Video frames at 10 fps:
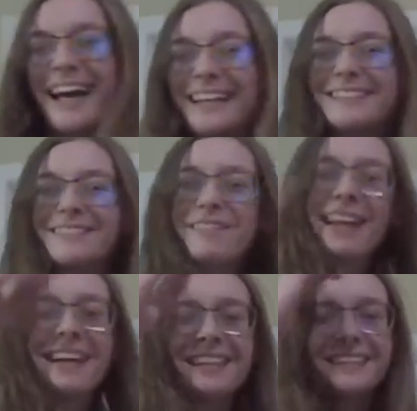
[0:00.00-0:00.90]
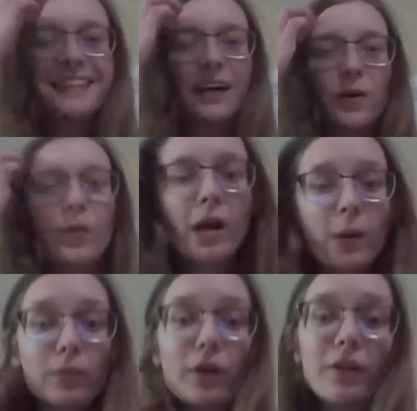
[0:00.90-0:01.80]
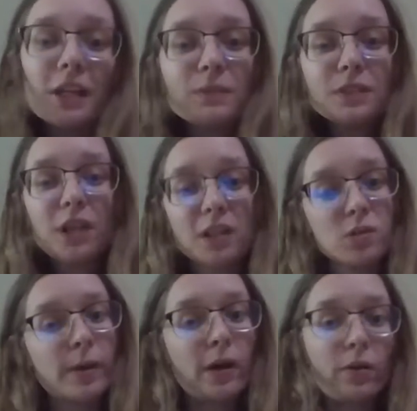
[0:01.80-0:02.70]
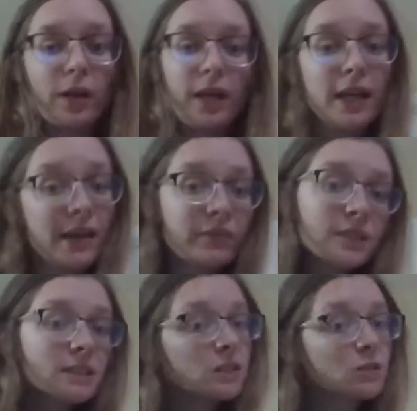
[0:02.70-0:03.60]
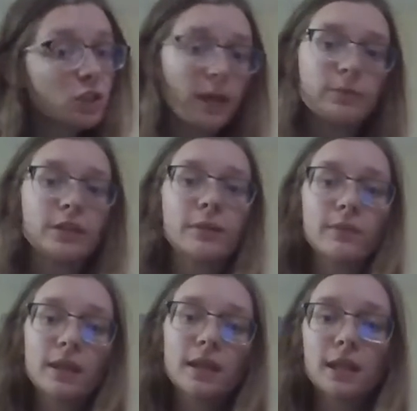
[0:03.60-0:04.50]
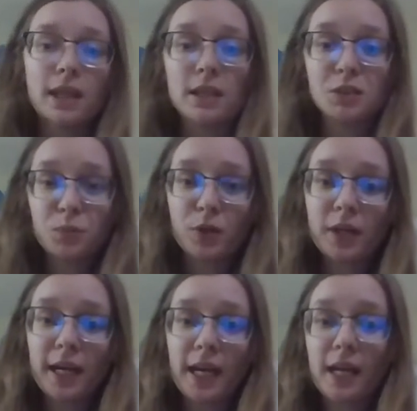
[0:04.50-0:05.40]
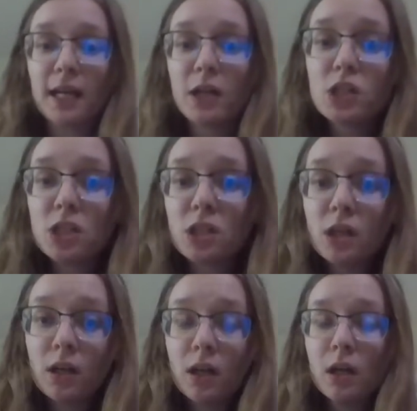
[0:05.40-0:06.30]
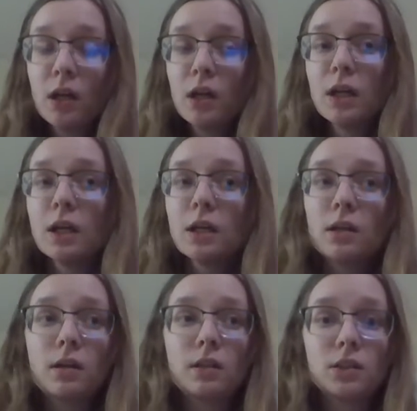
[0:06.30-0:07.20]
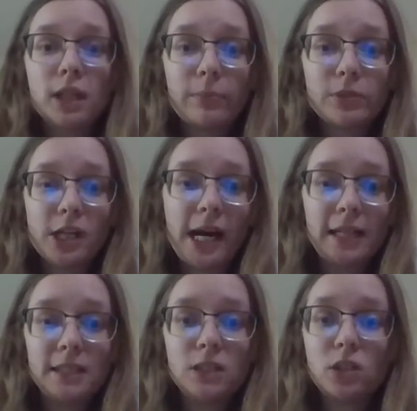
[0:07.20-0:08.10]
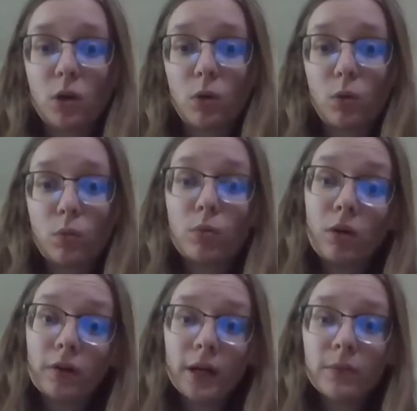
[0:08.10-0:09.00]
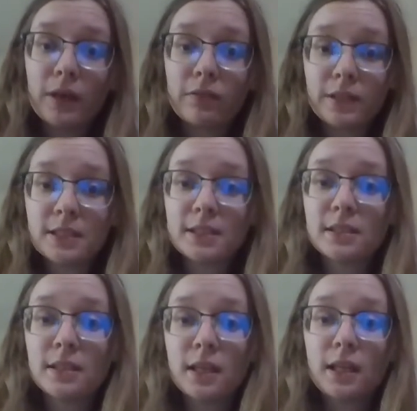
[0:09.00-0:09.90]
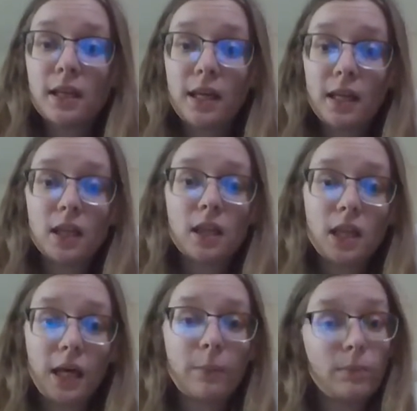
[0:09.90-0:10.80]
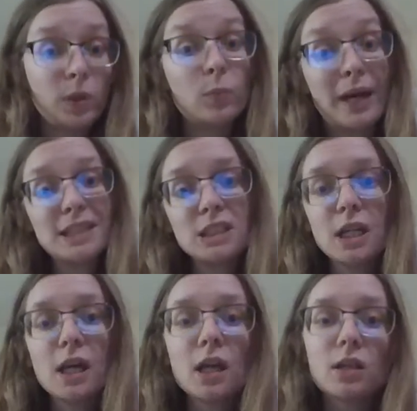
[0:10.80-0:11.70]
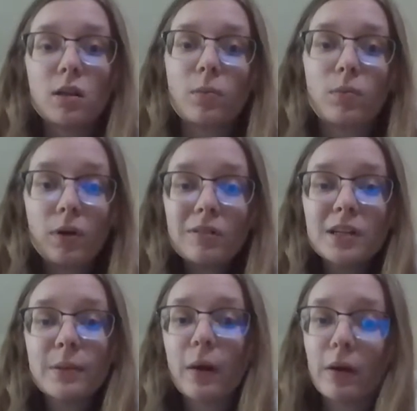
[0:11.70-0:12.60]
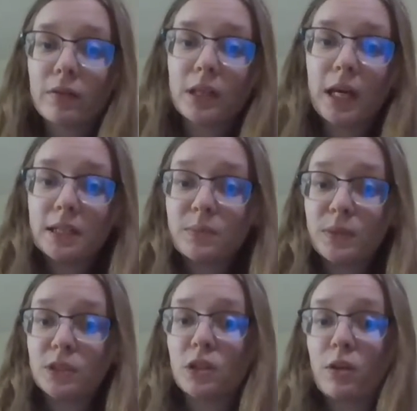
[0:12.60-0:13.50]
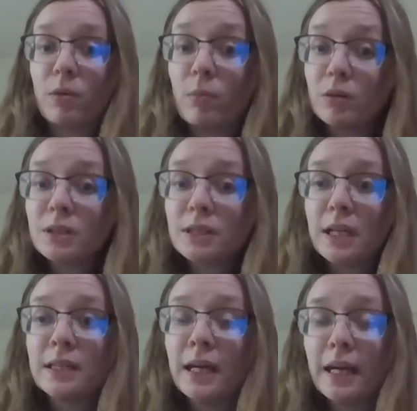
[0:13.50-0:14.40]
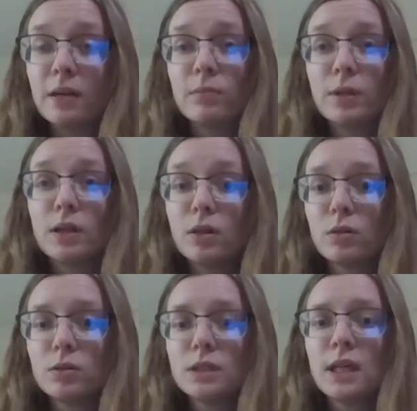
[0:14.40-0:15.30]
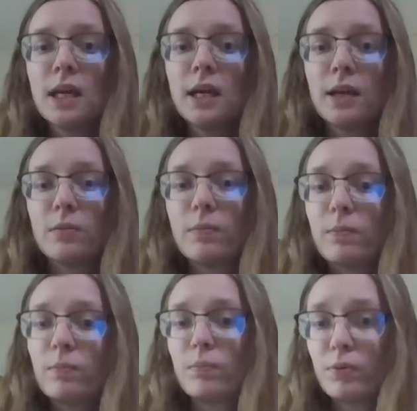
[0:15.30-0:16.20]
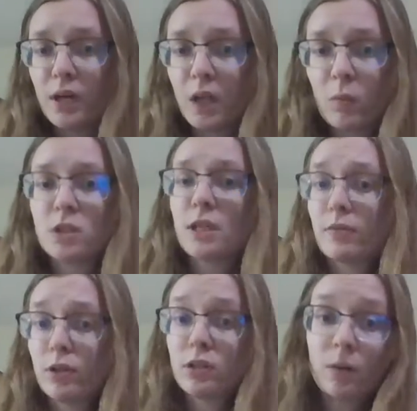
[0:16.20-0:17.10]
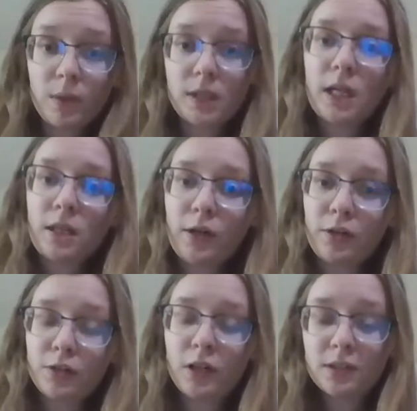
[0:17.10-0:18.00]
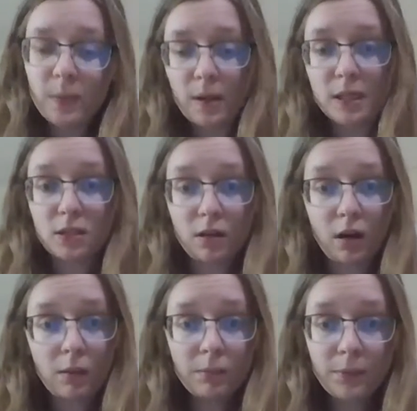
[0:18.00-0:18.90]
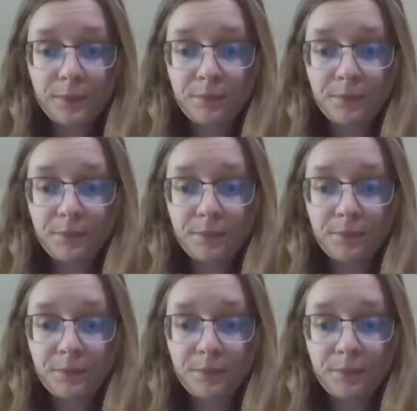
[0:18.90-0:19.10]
Hi. So, programs are talked about in every single chapter in this book, and each chapter has its own program that fits it the best. The program, however, that is mentioned the most and can be used in pretty much every topic that the author talks about is COMP,